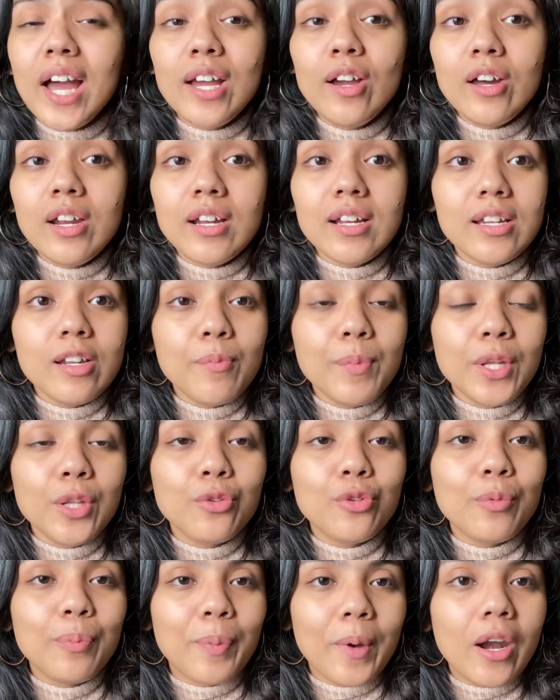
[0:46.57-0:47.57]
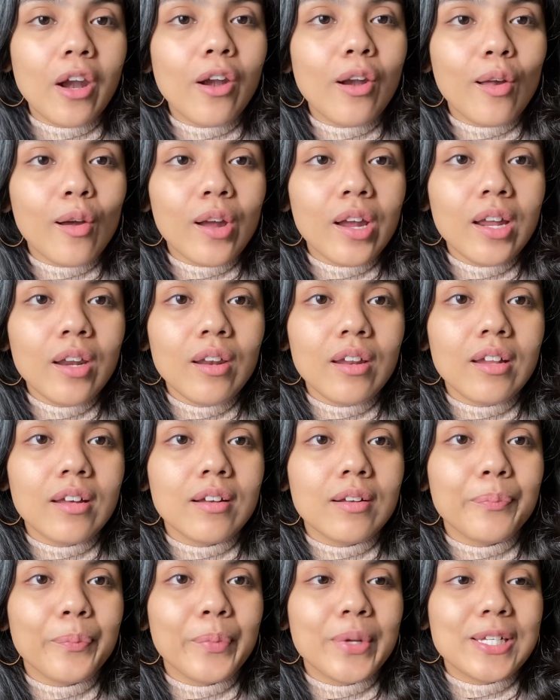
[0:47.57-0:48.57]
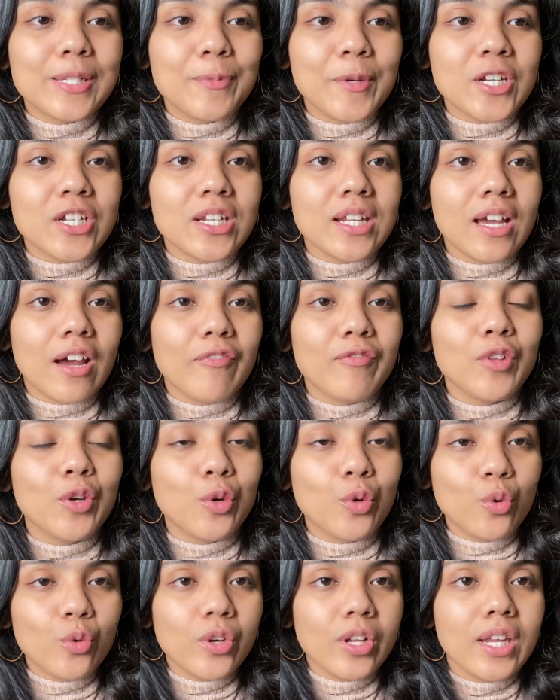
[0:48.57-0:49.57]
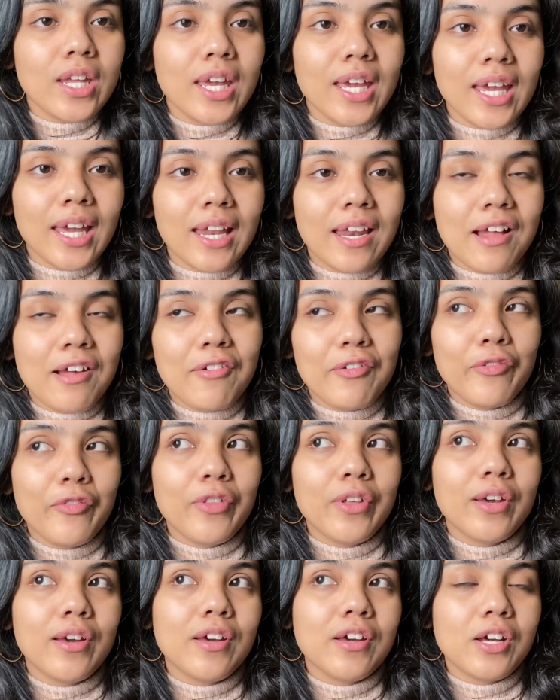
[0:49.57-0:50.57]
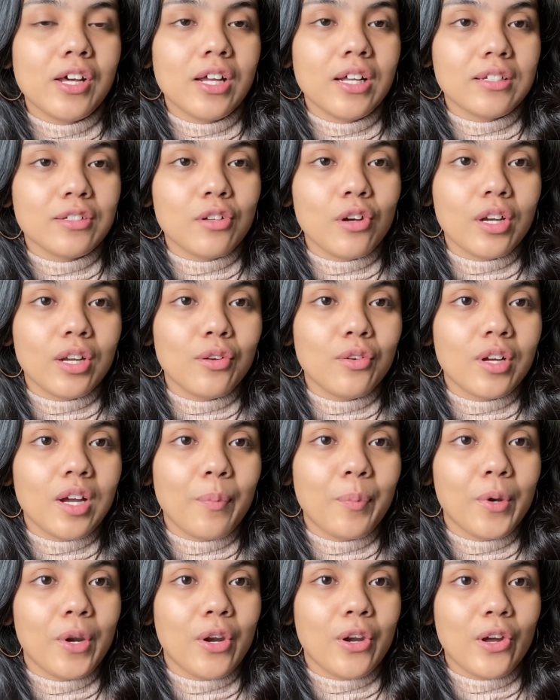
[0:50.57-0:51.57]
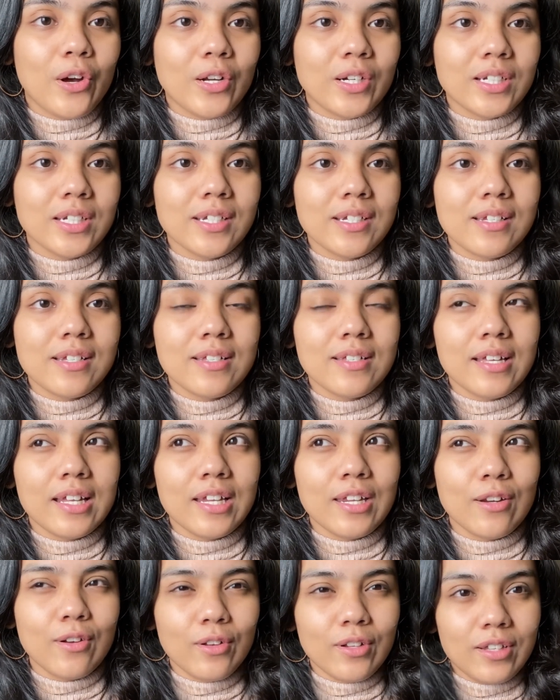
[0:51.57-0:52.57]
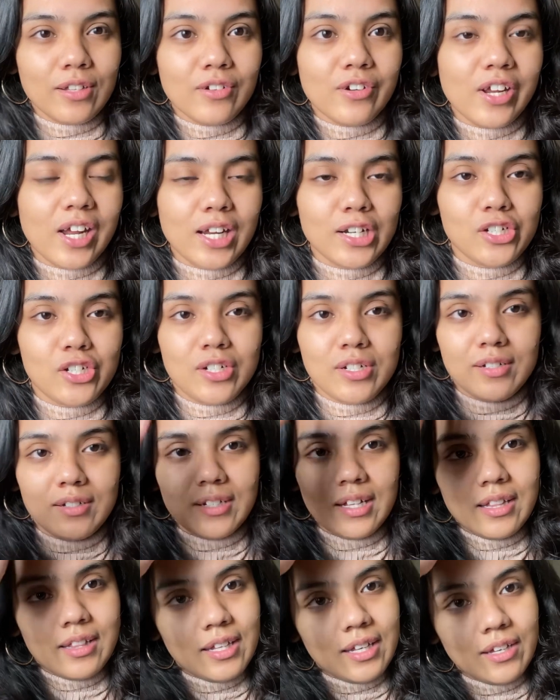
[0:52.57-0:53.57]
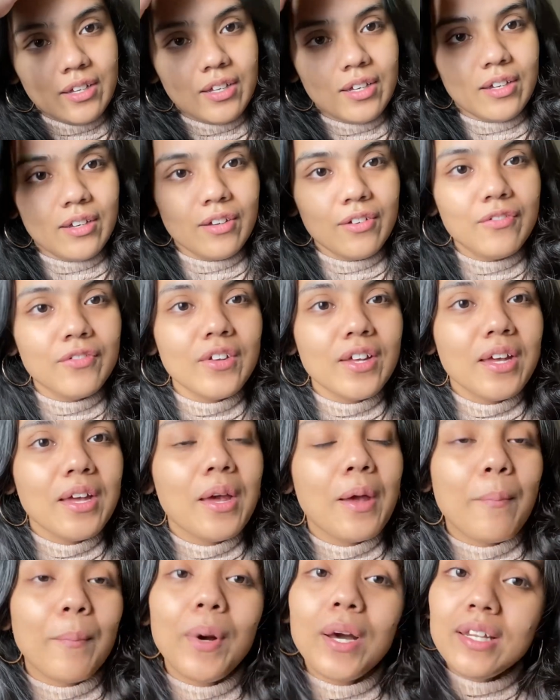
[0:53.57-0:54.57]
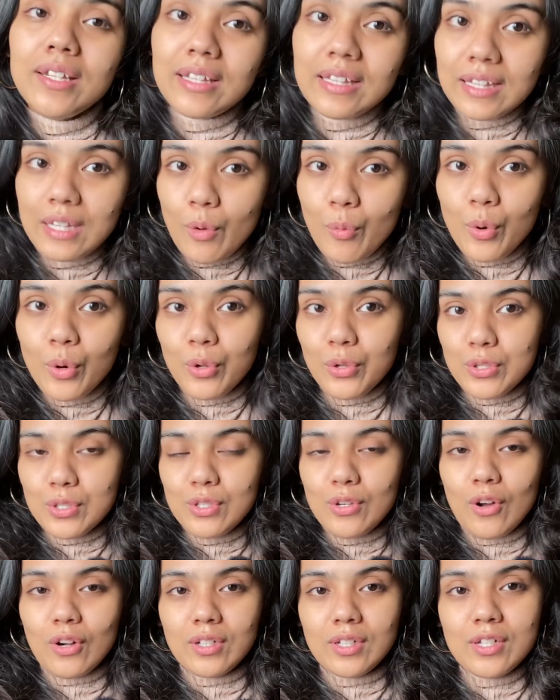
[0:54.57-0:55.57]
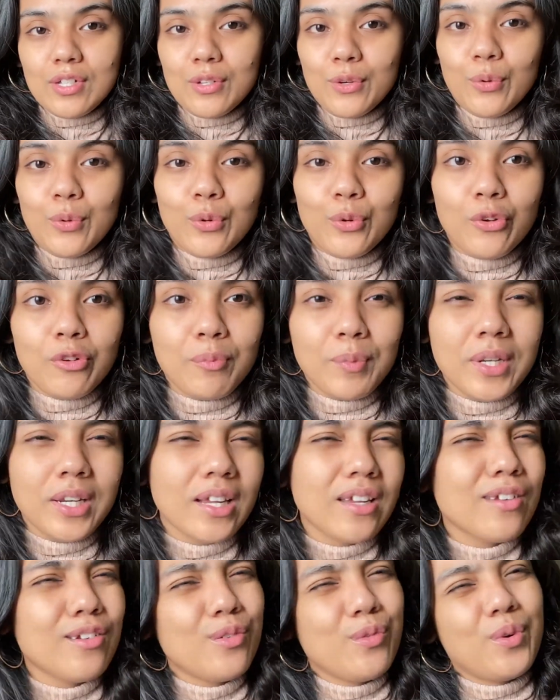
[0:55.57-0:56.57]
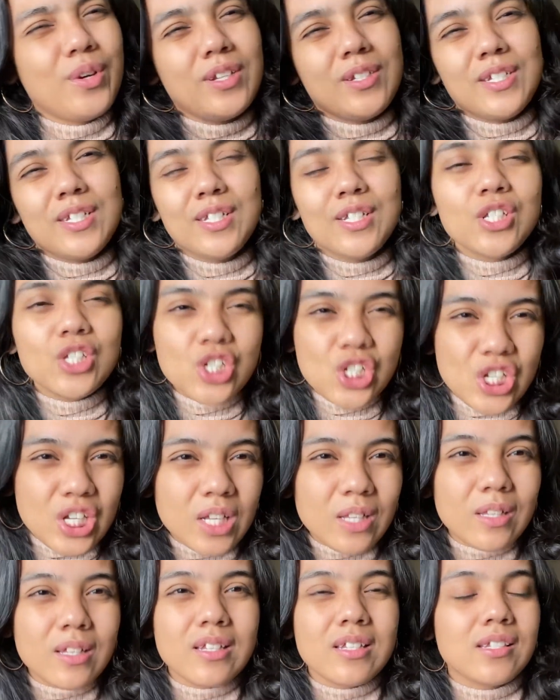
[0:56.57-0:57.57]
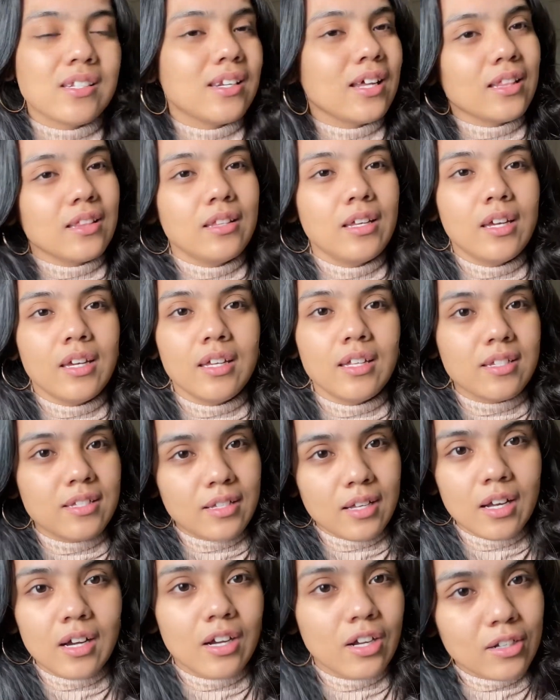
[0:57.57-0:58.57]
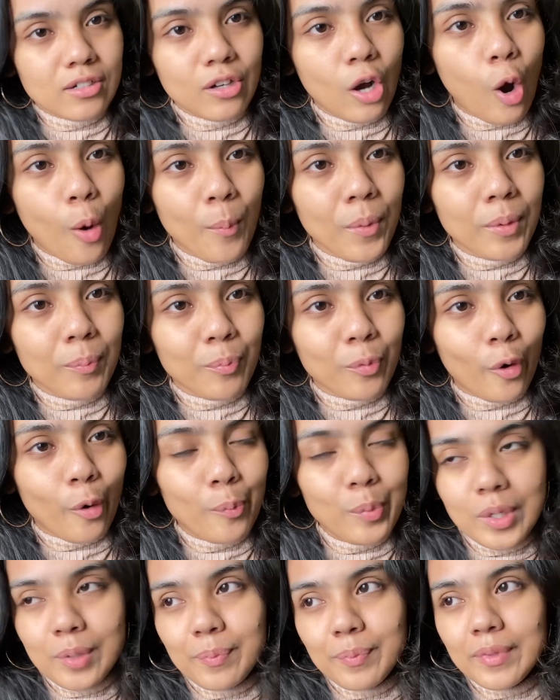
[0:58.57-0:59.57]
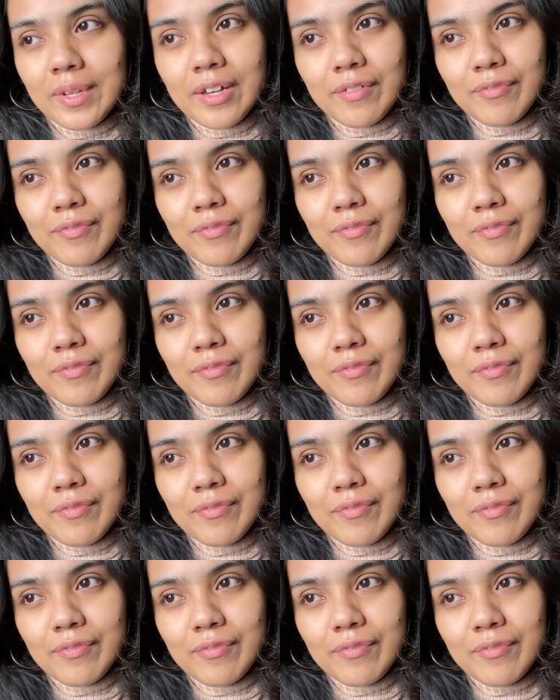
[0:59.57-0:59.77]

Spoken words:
got a little bit too paranoid, especially after Googling and after talking to a couple of doctors and the reaction that they give. But there were also doctors who told me, like, you know what, just chill, it's nothing, it's a common problem.